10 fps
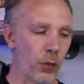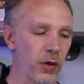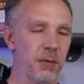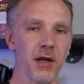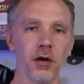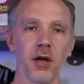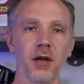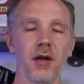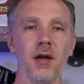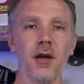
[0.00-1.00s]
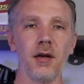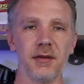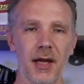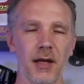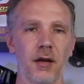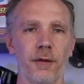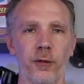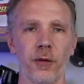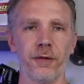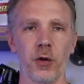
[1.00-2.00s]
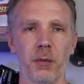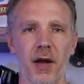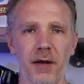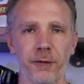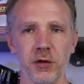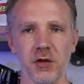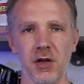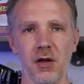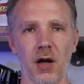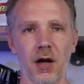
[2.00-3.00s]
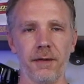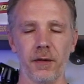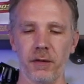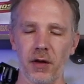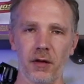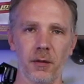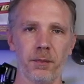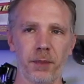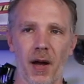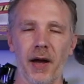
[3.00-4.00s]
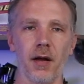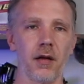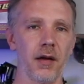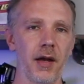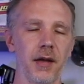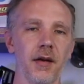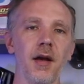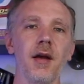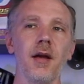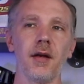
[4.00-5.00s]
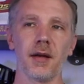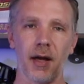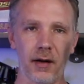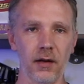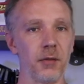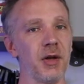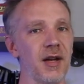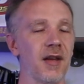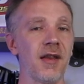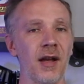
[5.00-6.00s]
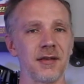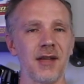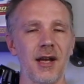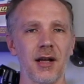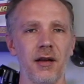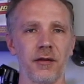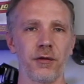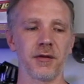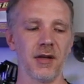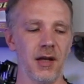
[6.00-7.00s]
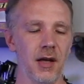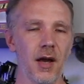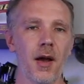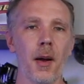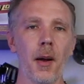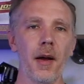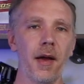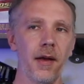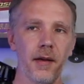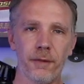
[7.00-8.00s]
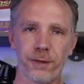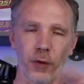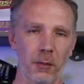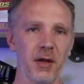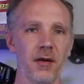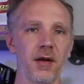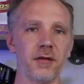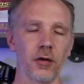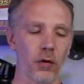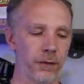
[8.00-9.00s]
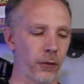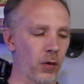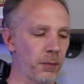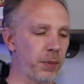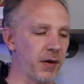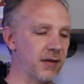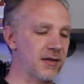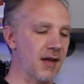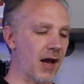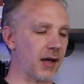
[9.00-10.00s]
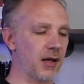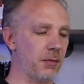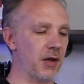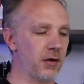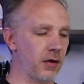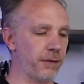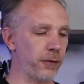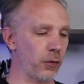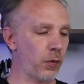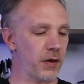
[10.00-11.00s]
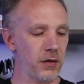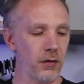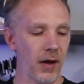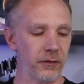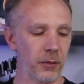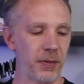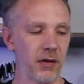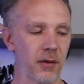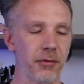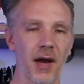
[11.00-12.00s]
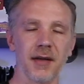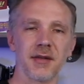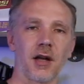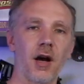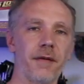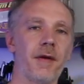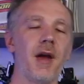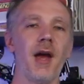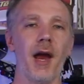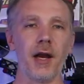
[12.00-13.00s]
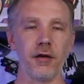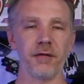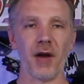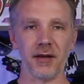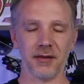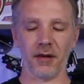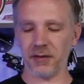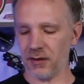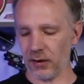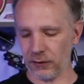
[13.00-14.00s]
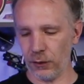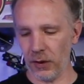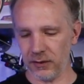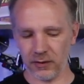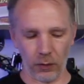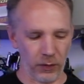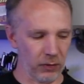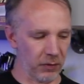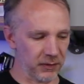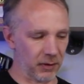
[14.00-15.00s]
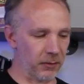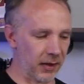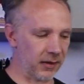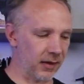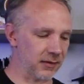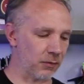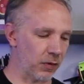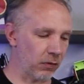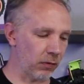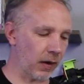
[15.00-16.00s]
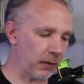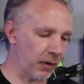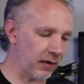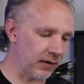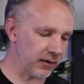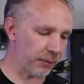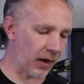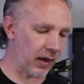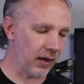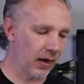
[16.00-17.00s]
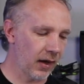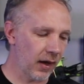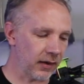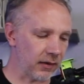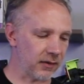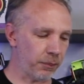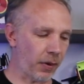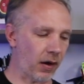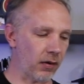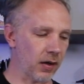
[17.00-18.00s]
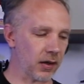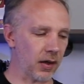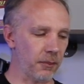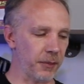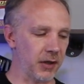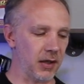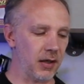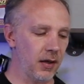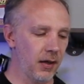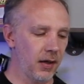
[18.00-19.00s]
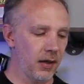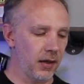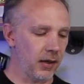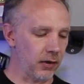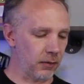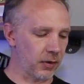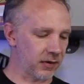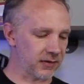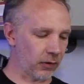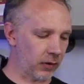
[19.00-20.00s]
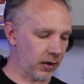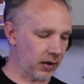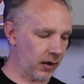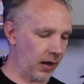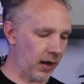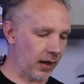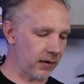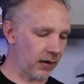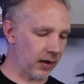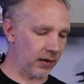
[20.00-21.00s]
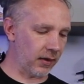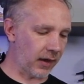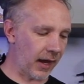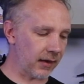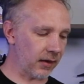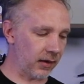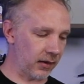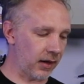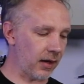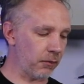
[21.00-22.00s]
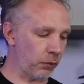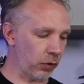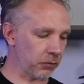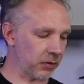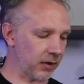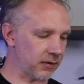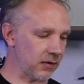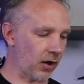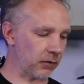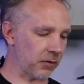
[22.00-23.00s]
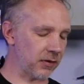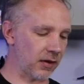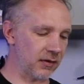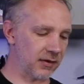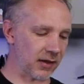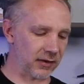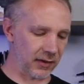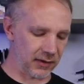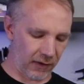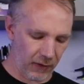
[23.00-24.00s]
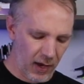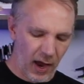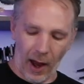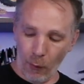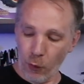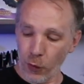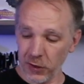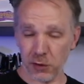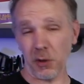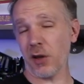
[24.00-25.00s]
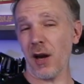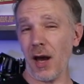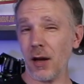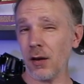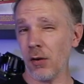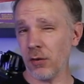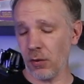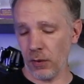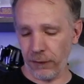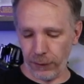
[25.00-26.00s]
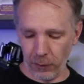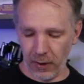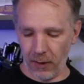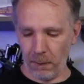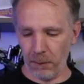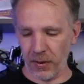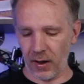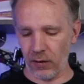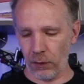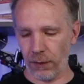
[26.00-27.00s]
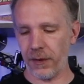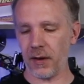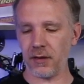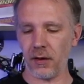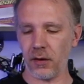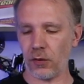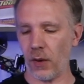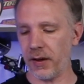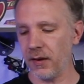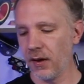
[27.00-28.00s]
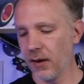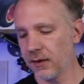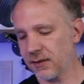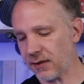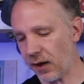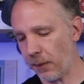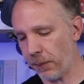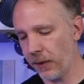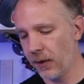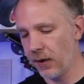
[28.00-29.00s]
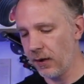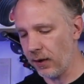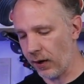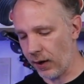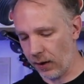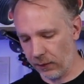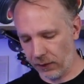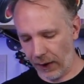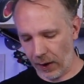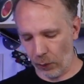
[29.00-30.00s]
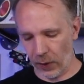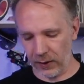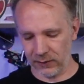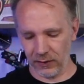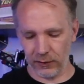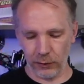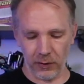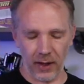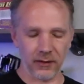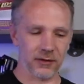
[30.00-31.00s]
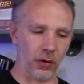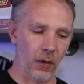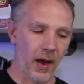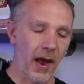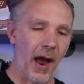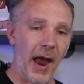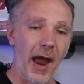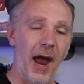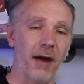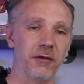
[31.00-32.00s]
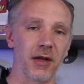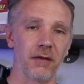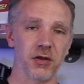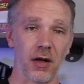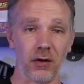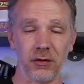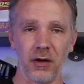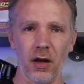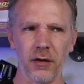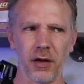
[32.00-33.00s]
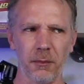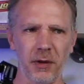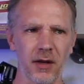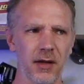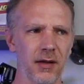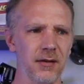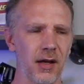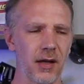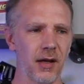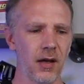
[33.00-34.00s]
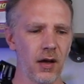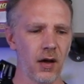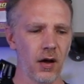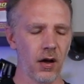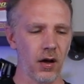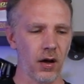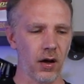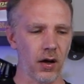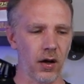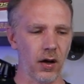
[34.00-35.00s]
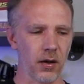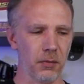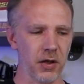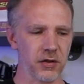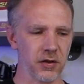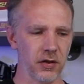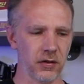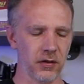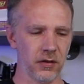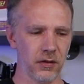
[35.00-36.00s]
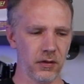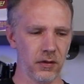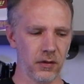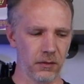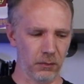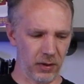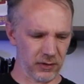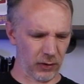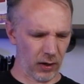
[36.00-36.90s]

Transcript: would be good taking a 4-foot by 8-foot sheet off of another pile and kind of eliminating that static electricity from it as you go forward, but it's not gonna be good for when you have to peel the plastic off and you've got stuff stuck to it. So we went with something like this. We were recommended this by, I think it's Para Company here in Minnesota, and they worked with us and talked with us, discussed on stuff. I wish we could have had a loaner one from them, but I don't think they're quite set up that way to do that. So I have to give a shout out to the other company. I think it's like automation, Minnesota